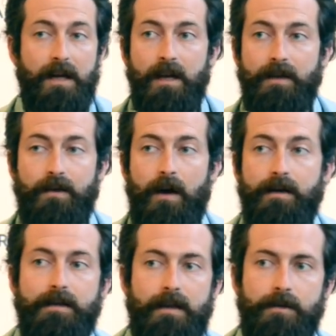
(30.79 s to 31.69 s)
So I'm going
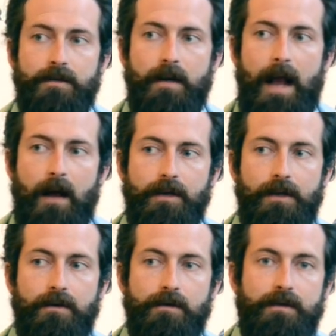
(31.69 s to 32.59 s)
to demonstrate how to
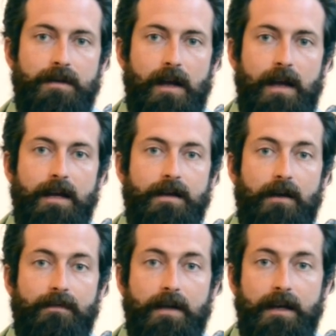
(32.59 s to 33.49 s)
use a
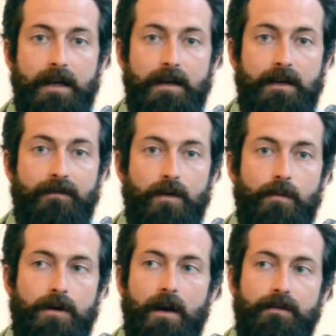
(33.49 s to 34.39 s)
cufflink in a convertible
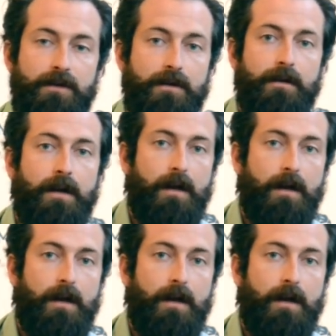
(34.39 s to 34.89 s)
cuff shirt